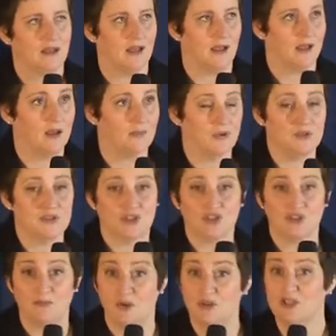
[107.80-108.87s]
a
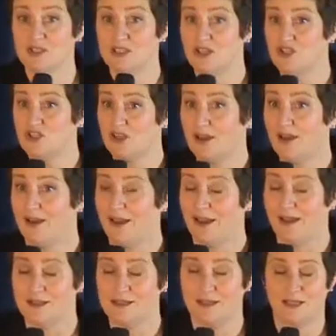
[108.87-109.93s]
music teacher, I
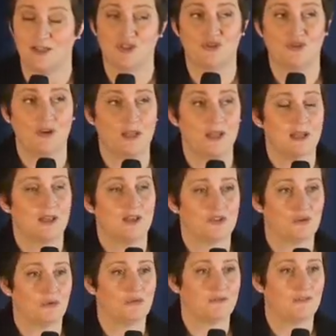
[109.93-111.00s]
had history,
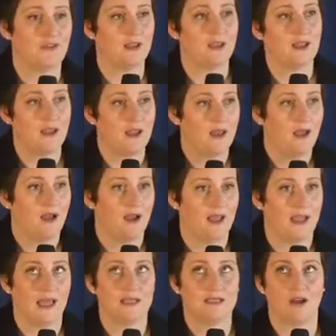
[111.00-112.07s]
geography, I
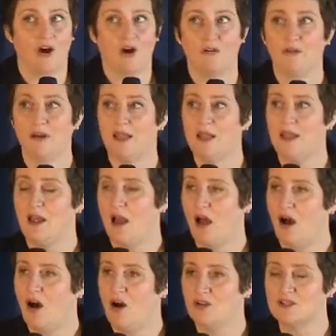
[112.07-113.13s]
had RE,
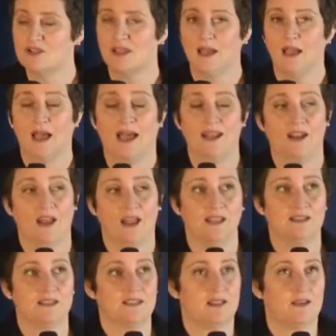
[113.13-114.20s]
art,
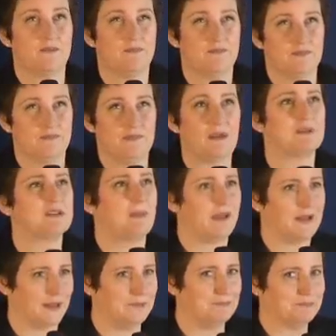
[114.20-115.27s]
and that was
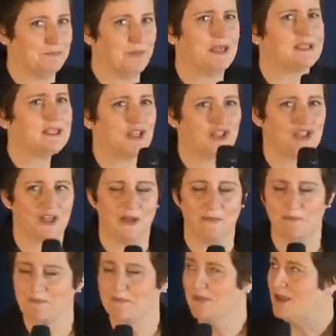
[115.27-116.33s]
about it,
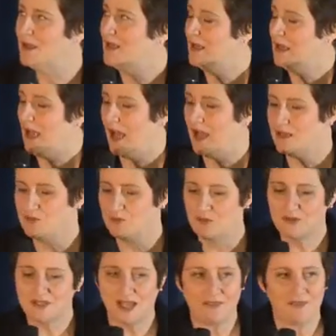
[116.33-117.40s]
PSHE. And we
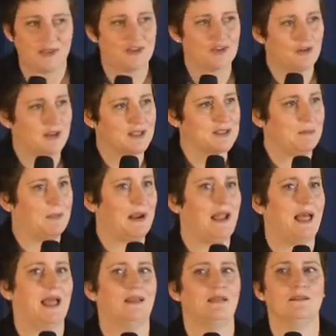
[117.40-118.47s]
were sat there trying to
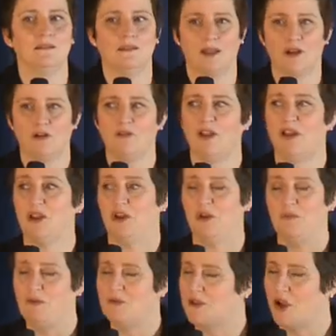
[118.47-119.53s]
plan a
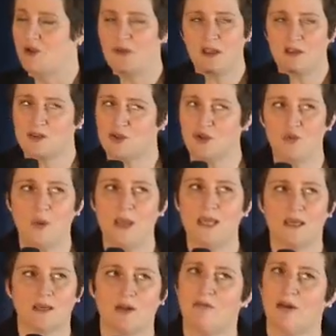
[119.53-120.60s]
curriculum. It was only a
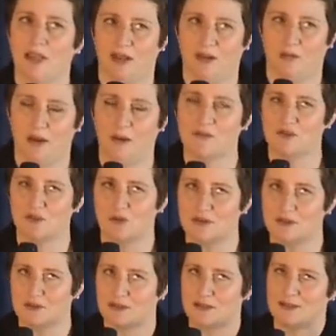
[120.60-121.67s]
2-week curriculum. I was
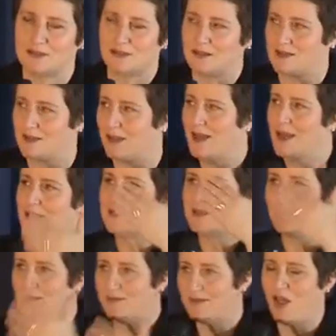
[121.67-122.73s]
not discussing tearing